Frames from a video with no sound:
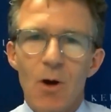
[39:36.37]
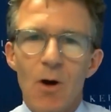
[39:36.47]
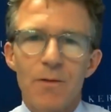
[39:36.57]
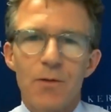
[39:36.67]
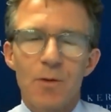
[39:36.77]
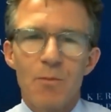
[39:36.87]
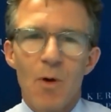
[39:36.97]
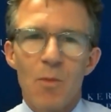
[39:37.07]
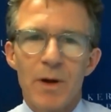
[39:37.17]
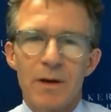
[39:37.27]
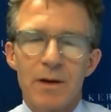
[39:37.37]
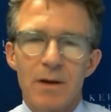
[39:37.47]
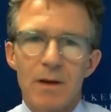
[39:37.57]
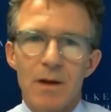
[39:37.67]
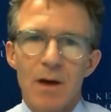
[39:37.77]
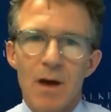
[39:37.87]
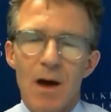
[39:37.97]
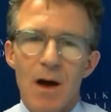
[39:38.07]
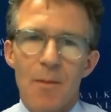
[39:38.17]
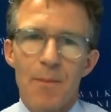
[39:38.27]
Talk for a moment
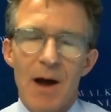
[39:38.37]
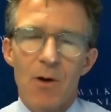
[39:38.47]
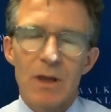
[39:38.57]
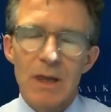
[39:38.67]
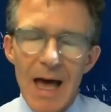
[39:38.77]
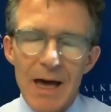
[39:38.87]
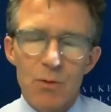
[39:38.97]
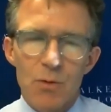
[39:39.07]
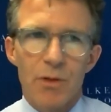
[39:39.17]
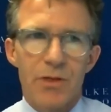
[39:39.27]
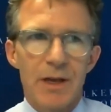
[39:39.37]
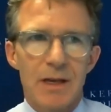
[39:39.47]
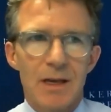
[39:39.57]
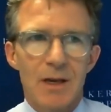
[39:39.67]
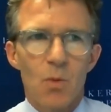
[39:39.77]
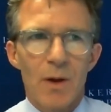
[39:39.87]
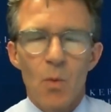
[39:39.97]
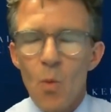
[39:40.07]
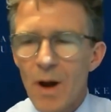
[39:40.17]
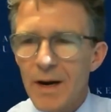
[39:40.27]
uh, about lateral thinking and,
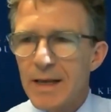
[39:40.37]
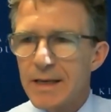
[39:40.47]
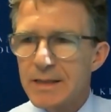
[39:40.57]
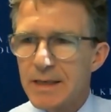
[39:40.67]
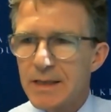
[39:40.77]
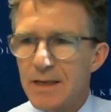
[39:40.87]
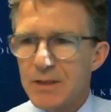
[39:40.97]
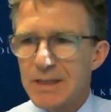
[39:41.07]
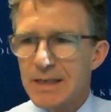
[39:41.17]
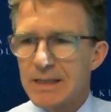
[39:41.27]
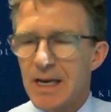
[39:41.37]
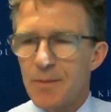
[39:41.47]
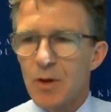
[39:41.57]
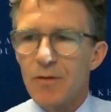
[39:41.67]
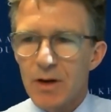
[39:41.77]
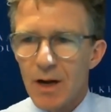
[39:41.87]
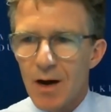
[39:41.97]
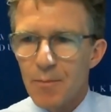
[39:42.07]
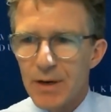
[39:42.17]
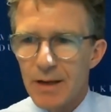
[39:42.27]
and what it is, and give us an example of a
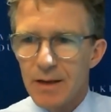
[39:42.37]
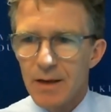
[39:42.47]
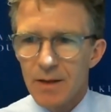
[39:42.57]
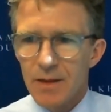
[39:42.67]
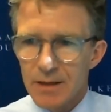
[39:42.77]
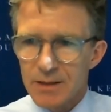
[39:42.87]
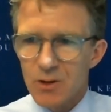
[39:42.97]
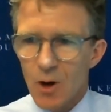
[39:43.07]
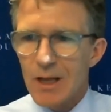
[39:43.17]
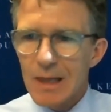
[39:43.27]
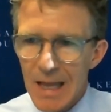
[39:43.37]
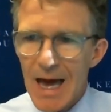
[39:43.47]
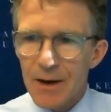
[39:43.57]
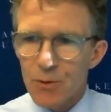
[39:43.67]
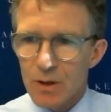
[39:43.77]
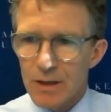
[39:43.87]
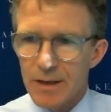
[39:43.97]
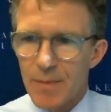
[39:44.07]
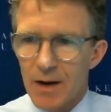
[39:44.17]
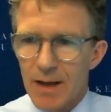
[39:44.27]
company that has thought
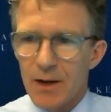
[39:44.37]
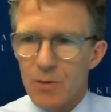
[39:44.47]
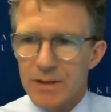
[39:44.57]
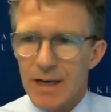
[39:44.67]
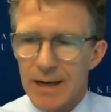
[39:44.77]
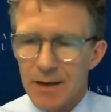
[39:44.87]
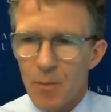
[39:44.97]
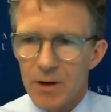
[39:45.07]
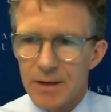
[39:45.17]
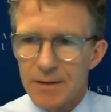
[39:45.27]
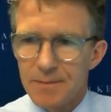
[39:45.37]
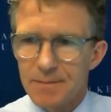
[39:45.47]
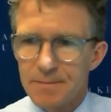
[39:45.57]
laterally about how to attack a market.